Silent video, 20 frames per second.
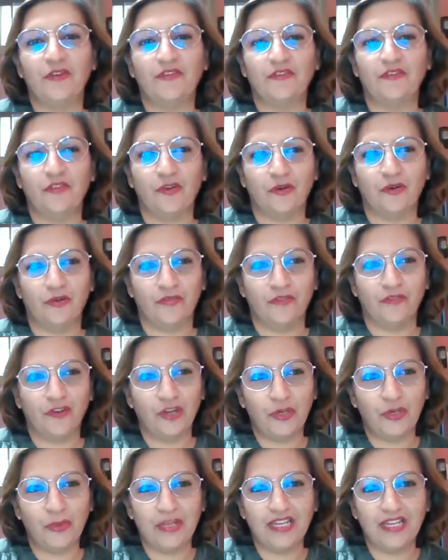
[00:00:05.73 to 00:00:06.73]
for
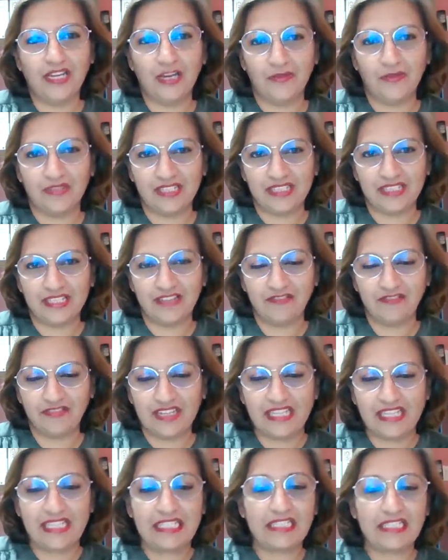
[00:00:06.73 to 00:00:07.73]
following our
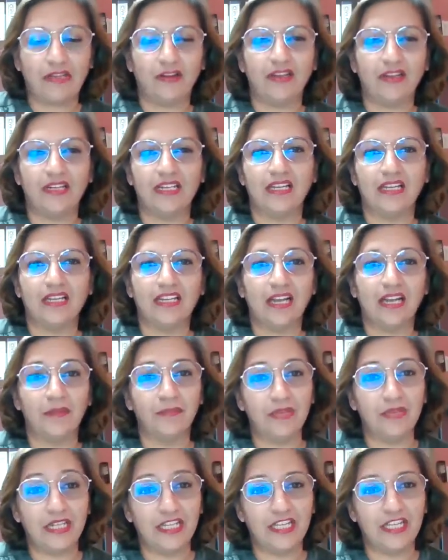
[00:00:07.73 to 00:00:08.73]
series on
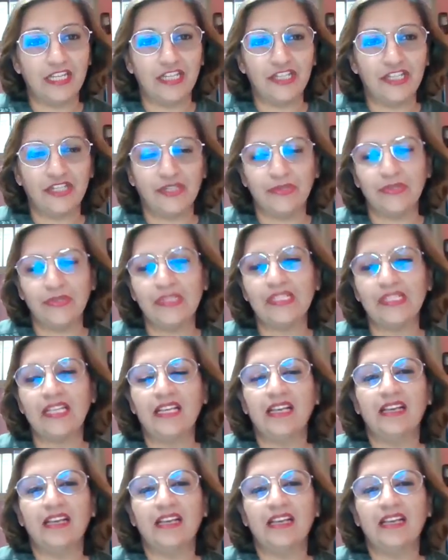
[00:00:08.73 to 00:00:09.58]
company issues.